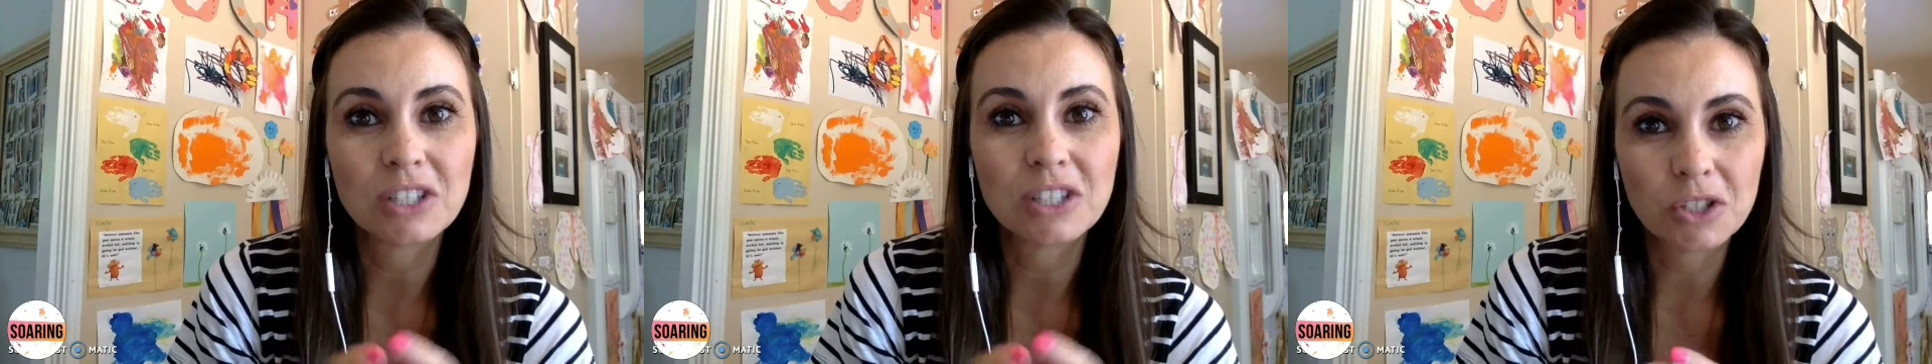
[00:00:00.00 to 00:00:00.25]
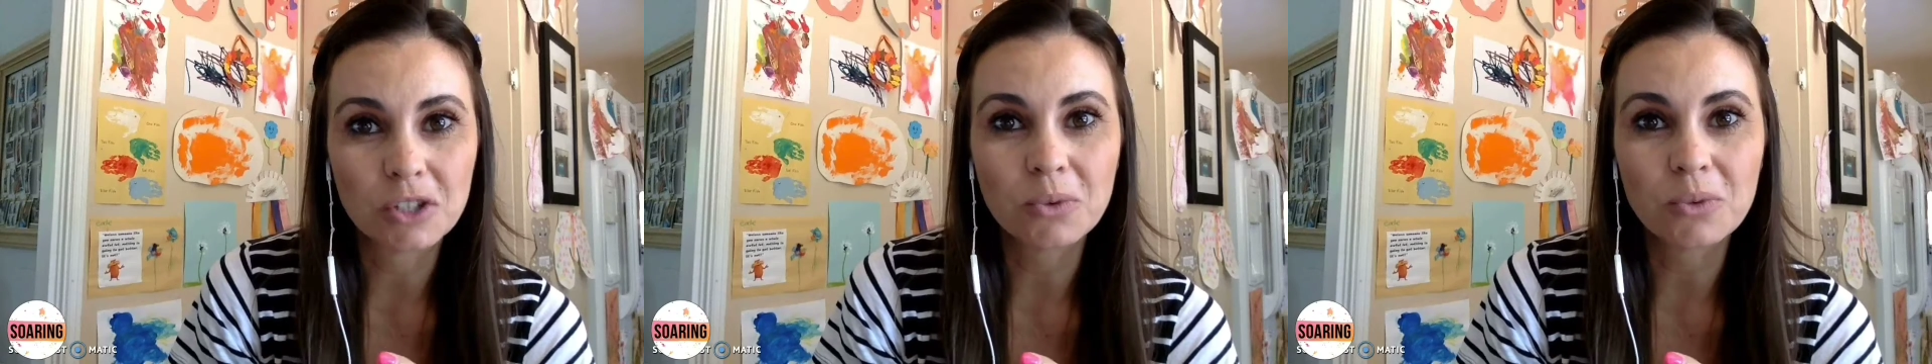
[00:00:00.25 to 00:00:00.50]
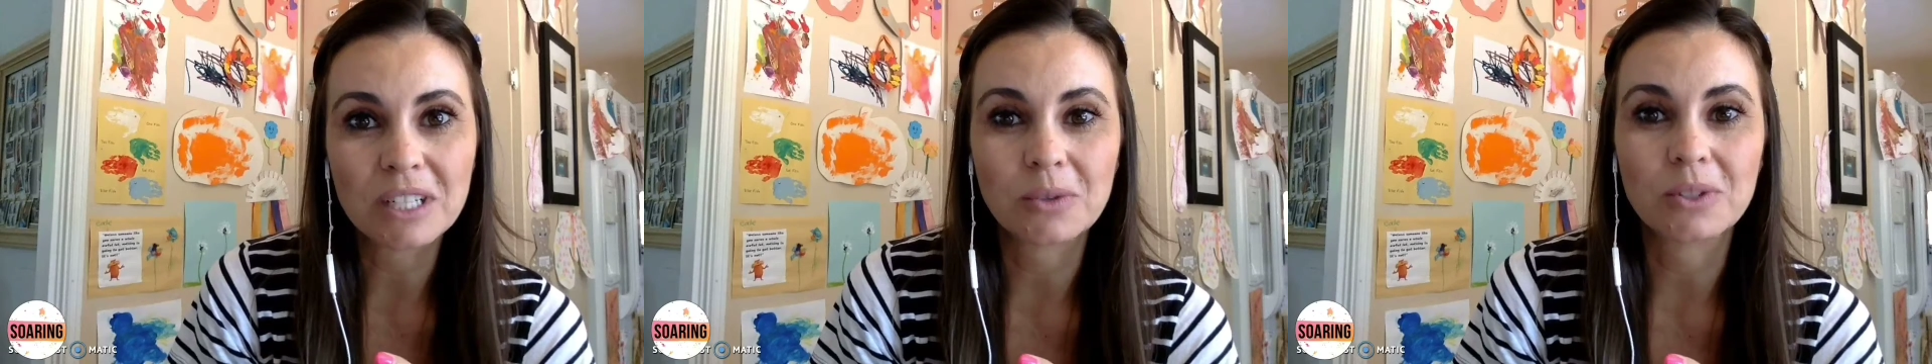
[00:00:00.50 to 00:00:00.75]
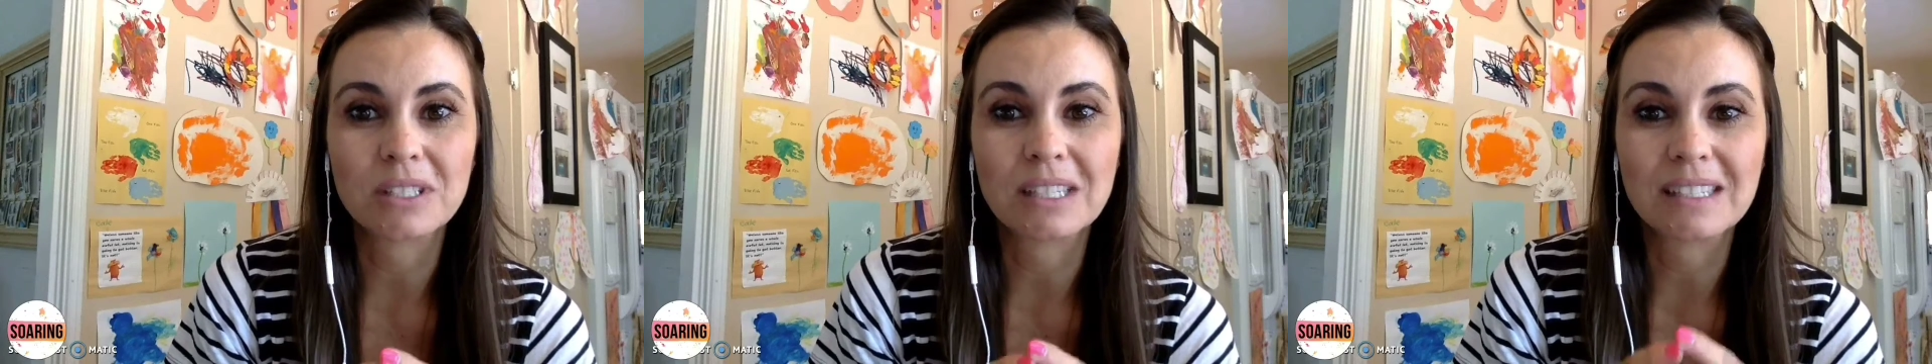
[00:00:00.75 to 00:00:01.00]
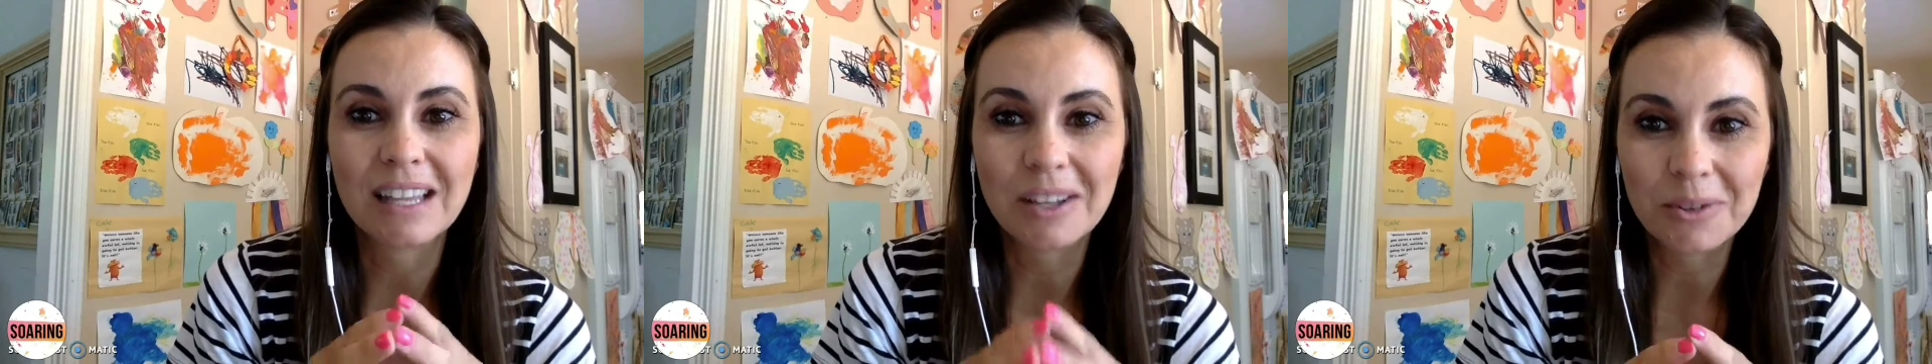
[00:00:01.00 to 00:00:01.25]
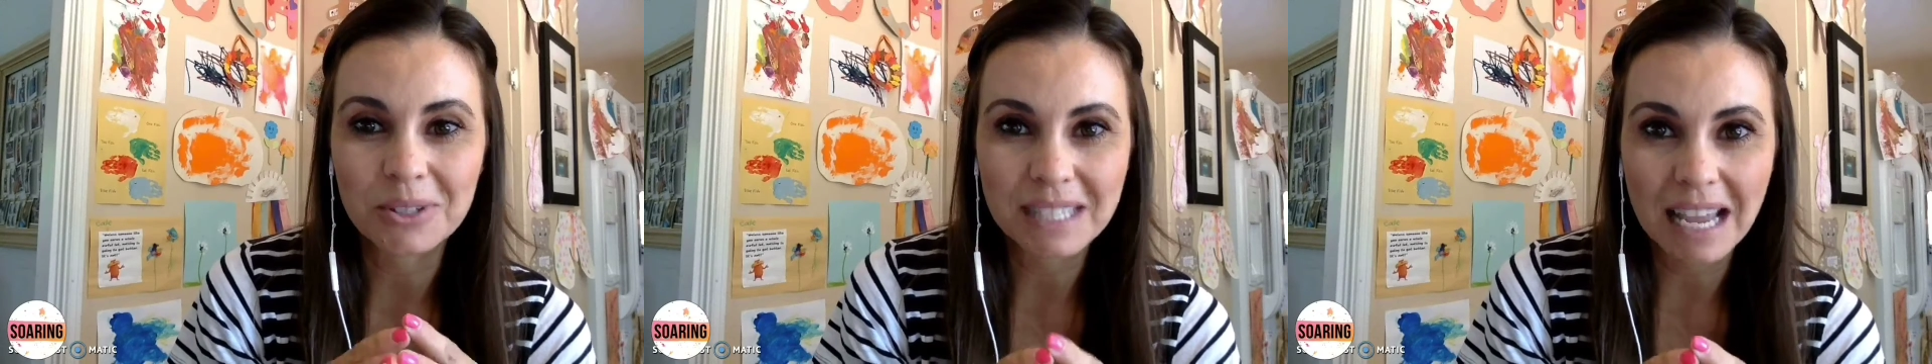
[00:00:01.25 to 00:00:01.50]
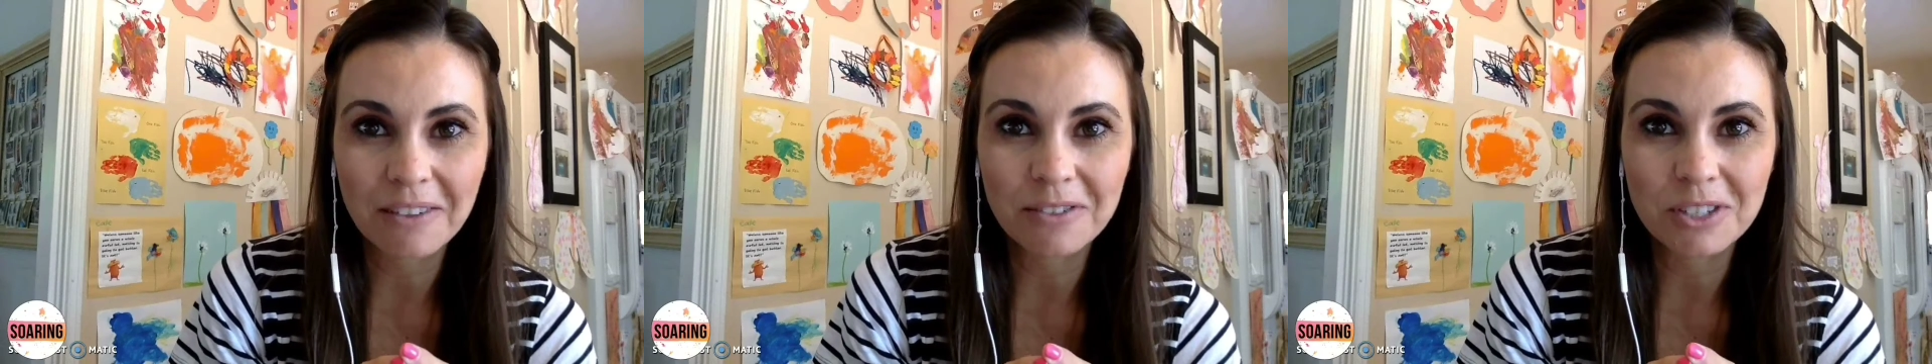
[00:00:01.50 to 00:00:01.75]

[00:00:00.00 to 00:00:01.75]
digital resources that you saved